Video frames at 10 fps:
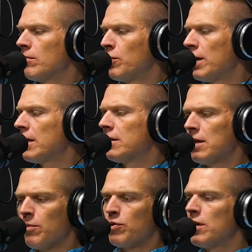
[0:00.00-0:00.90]
blanket
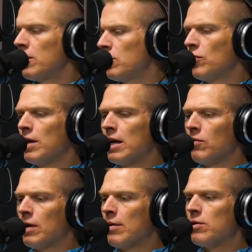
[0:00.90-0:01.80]
10% doing it,
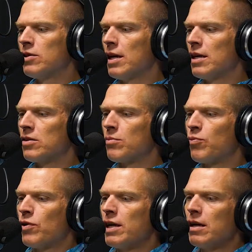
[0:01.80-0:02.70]
what I would say is
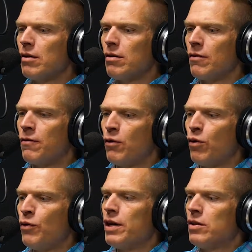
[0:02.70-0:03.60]
bring the
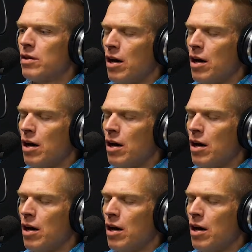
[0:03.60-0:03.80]
fullness,